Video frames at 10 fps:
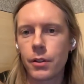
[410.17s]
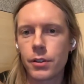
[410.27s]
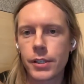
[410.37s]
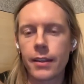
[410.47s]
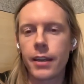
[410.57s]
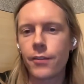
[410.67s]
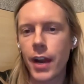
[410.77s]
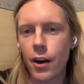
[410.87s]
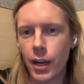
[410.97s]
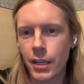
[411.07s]
Scandinavian
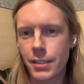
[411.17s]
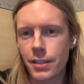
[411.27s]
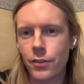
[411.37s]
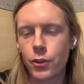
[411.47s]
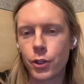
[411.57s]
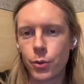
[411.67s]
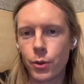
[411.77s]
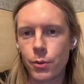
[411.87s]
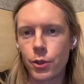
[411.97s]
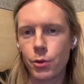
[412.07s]
Airlines and their
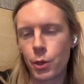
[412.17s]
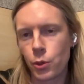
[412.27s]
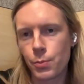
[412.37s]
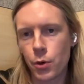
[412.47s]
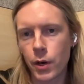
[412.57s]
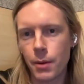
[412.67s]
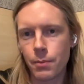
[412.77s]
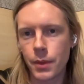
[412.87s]
Euro bonus program.